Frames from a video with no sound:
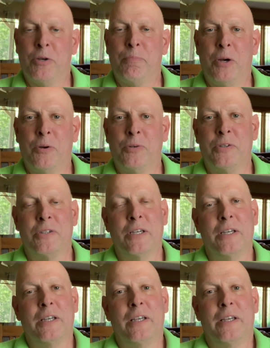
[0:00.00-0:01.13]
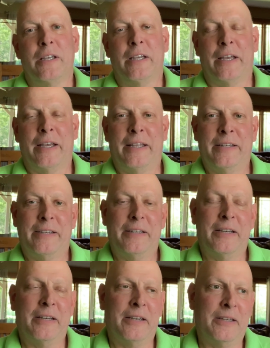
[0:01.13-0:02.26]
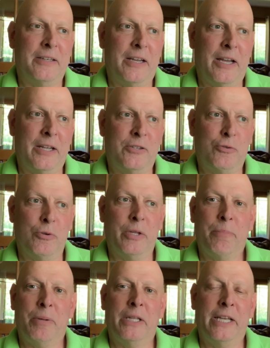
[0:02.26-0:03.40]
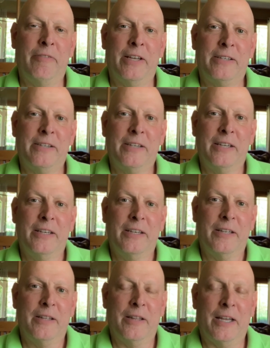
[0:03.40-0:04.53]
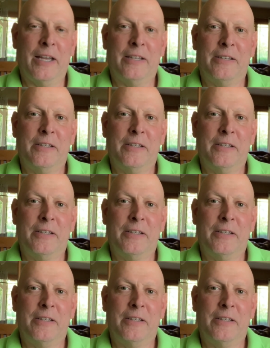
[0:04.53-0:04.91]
posts, and I truly believe it, that